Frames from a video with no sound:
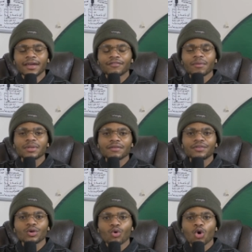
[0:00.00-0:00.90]
If I'm
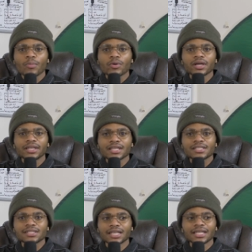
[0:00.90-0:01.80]
living in horrible
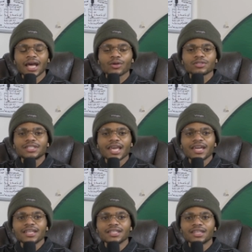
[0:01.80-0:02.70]
conditions and I don't
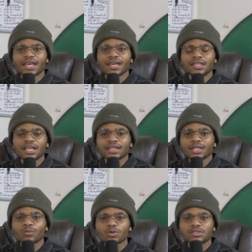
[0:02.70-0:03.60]
say anything,
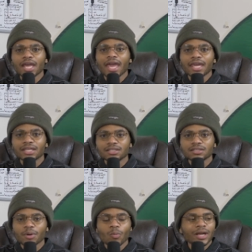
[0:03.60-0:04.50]
nothing will change.
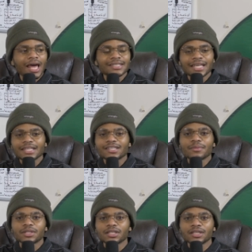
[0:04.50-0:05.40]
But when I say
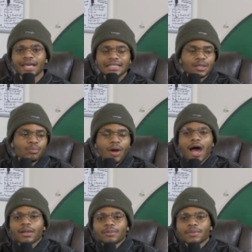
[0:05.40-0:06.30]
something, it's a
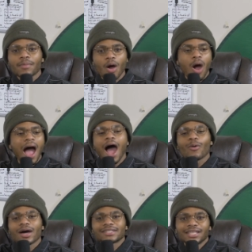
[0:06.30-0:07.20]
problem about how
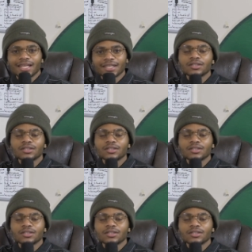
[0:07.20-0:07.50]
I said it.